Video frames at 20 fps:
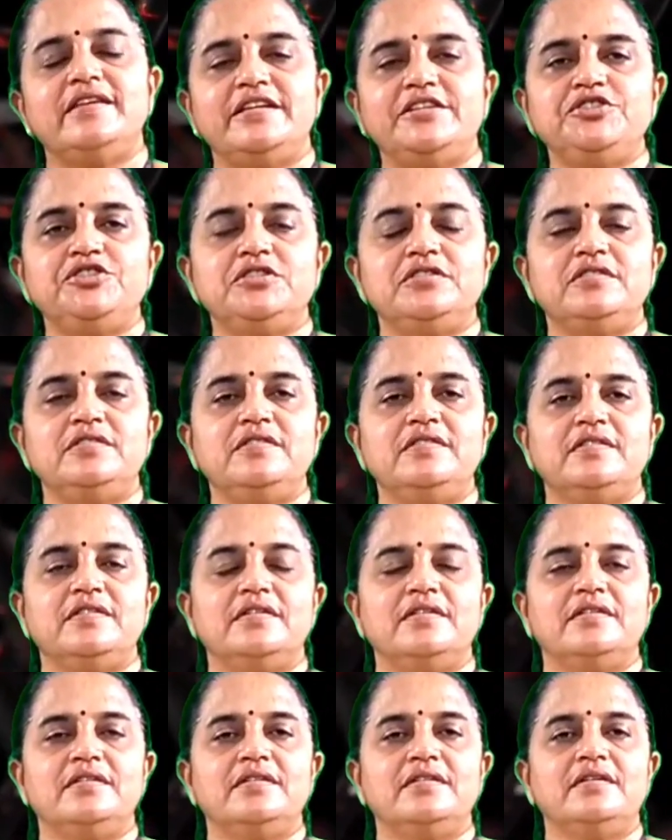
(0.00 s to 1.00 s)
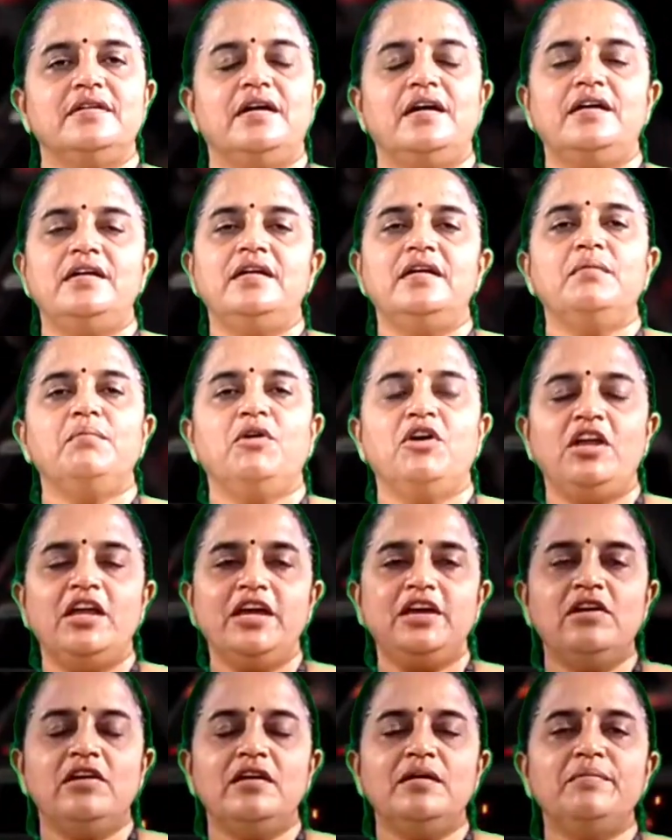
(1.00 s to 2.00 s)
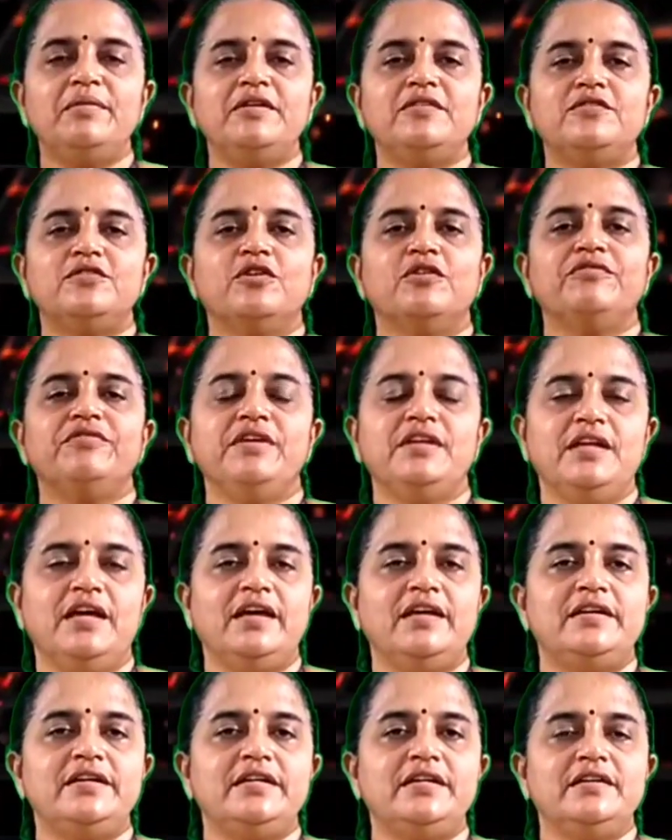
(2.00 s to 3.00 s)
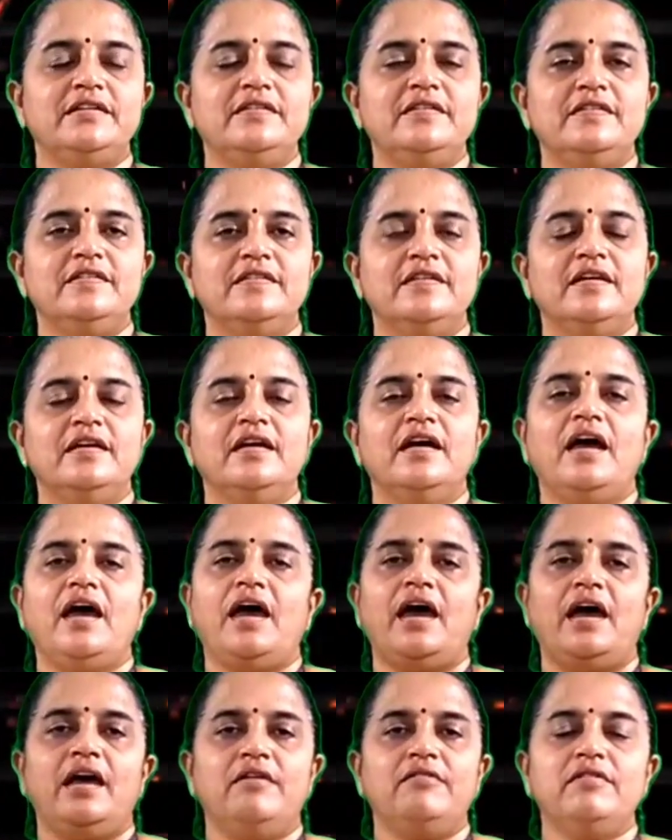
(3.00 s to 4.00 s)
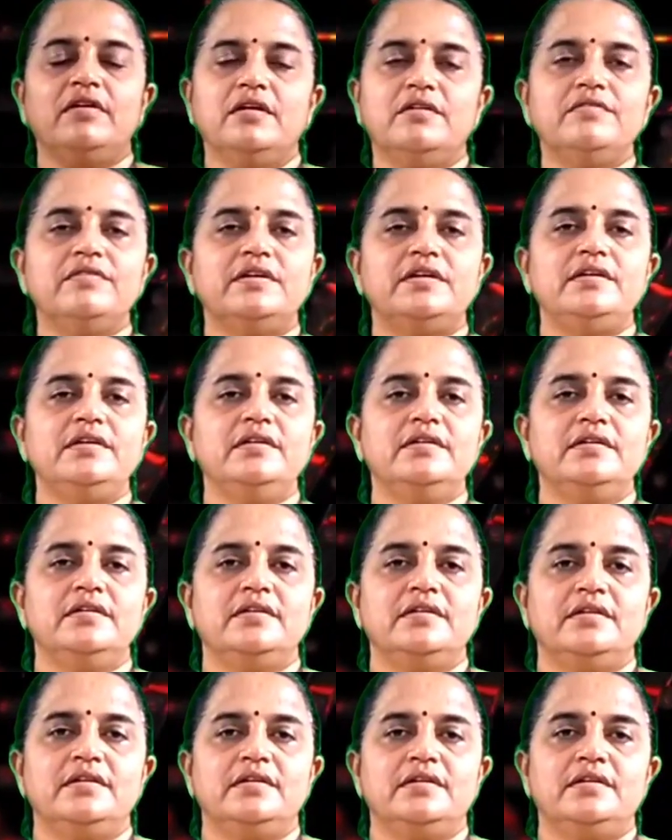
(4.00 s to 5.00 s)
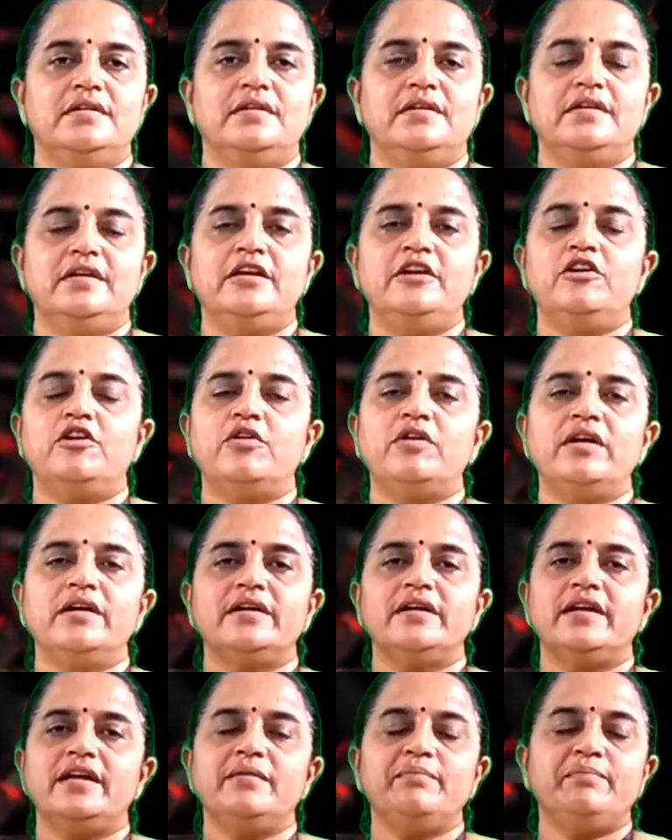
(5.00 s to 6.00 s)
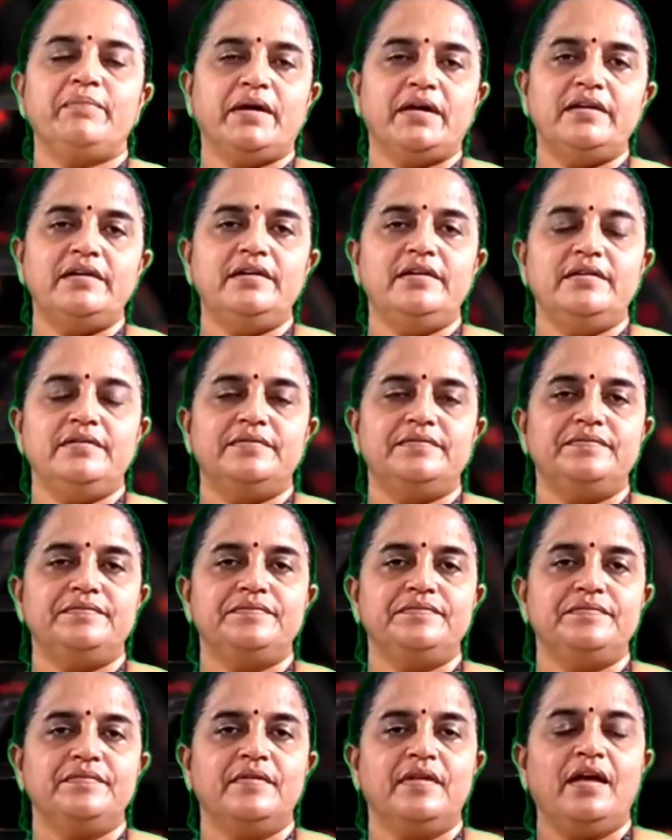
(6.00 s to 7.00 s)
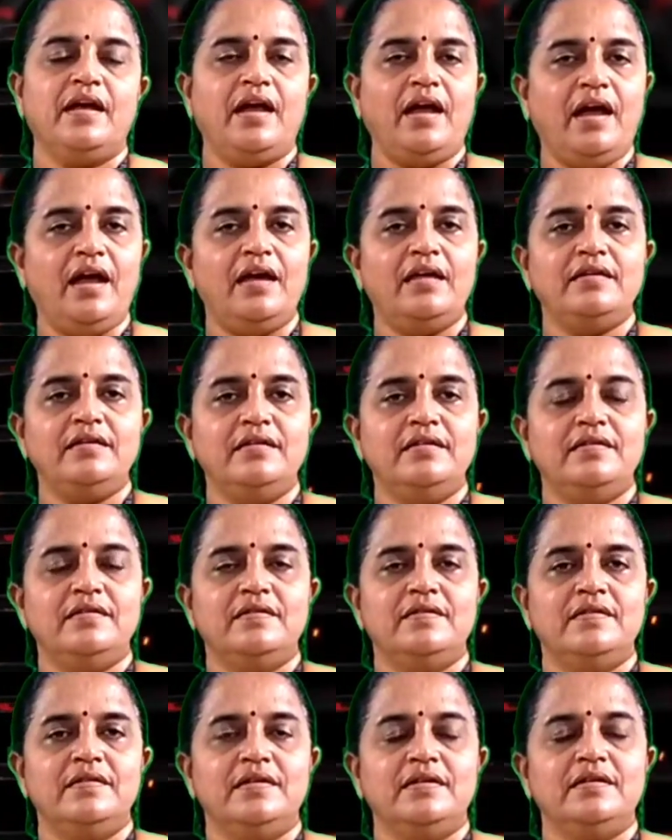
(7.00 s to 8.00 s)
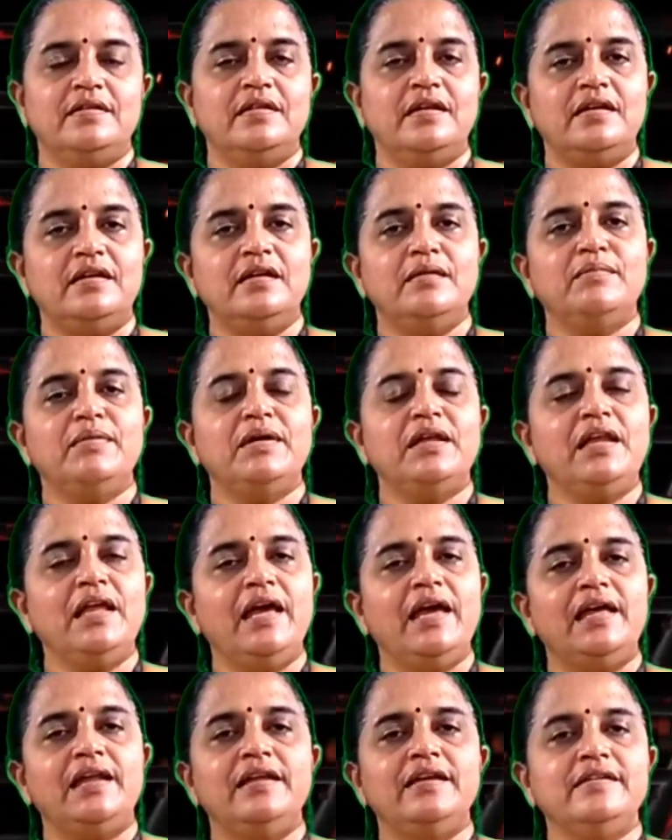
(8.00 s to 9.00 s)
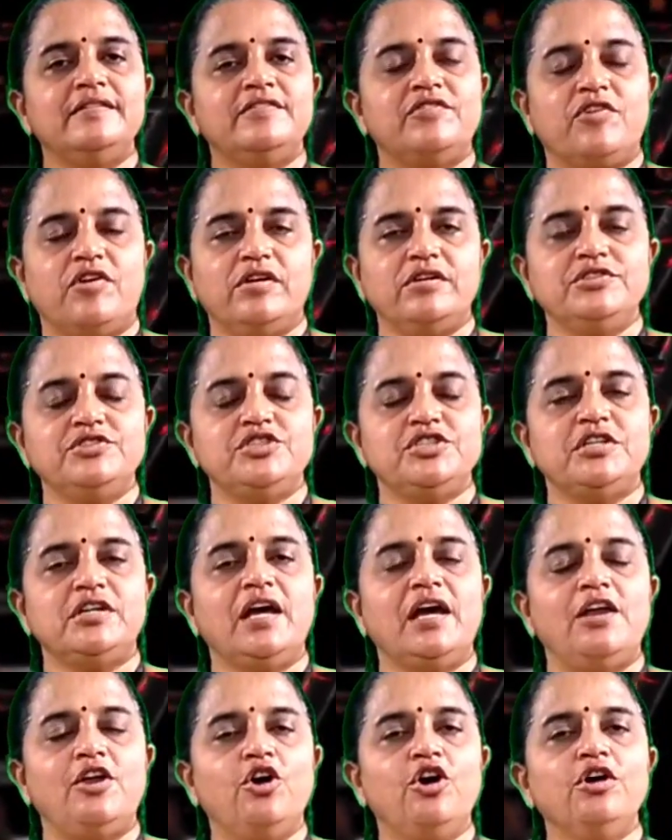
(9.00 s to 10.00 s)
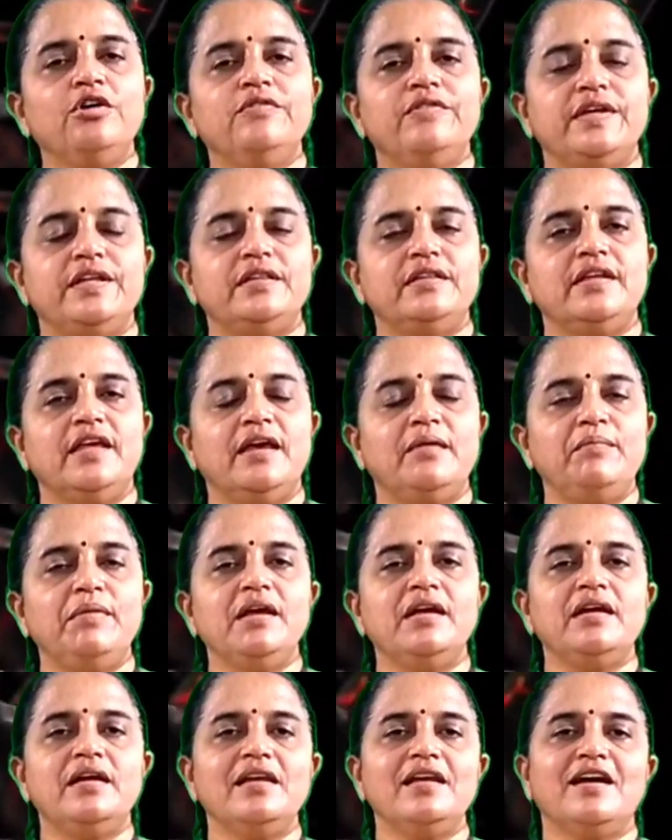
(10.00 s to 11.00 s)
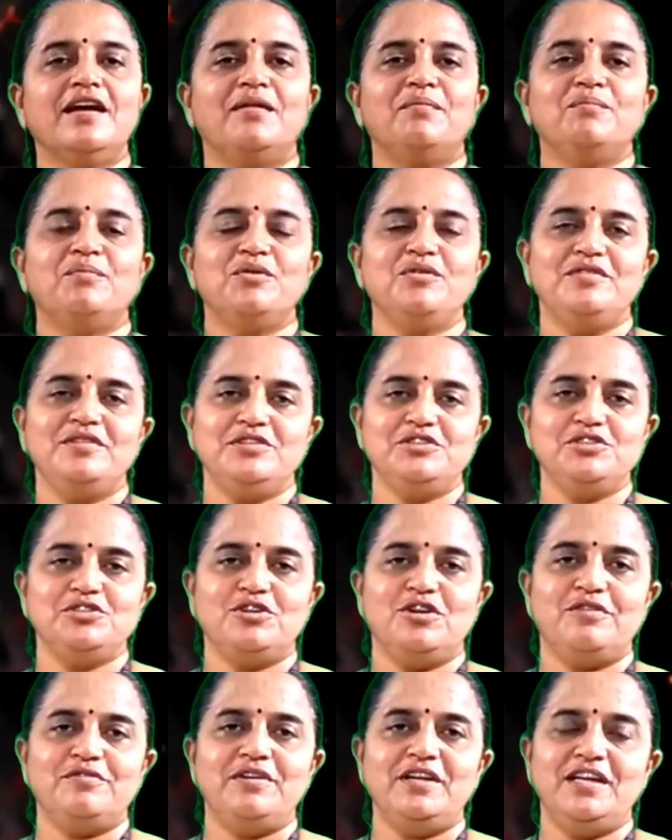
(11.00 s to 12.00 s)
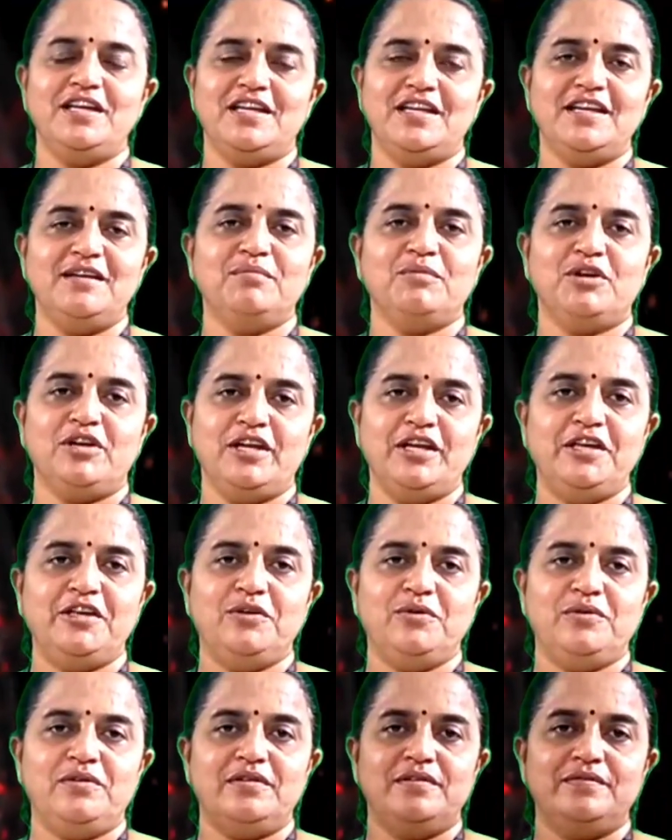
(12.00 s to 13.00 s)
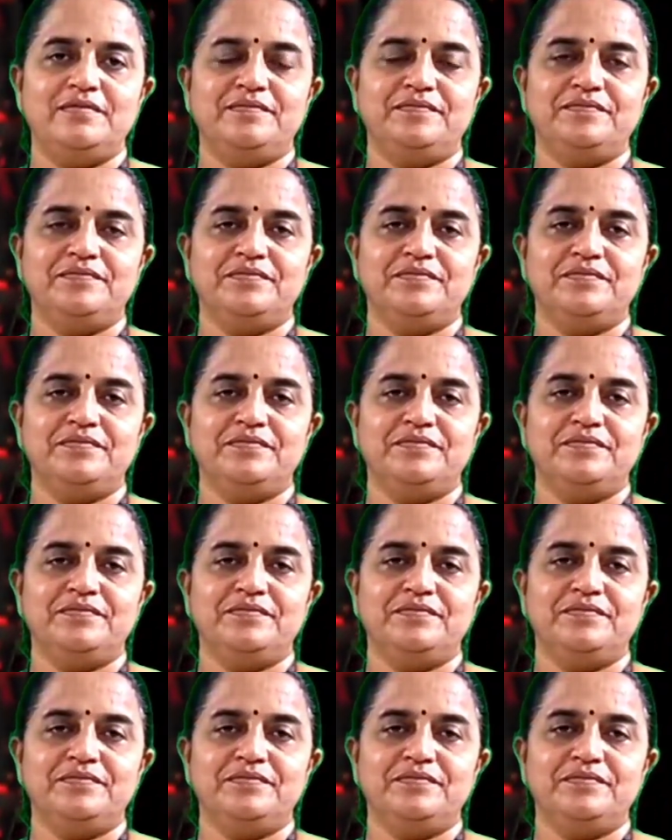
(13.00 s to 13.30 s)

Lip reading: sessions under molecular basis of inheritance, I have covered introductory part and the double helix structure along with chemical composition of DNA molecule.